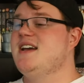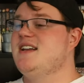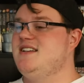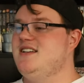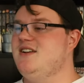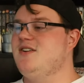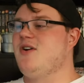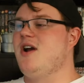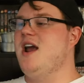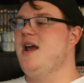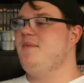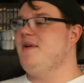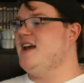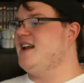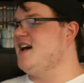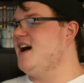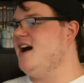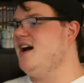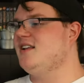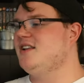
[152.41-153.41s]

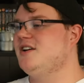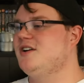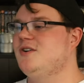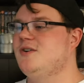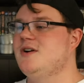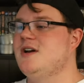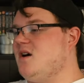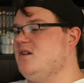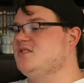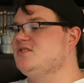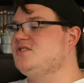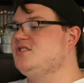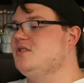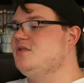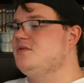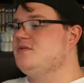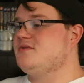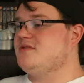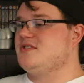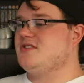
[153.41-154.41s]
D.Gray-Man Hollow
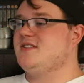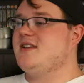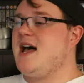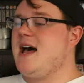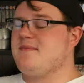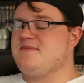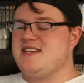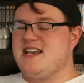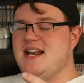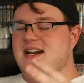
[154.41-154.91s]
also stops,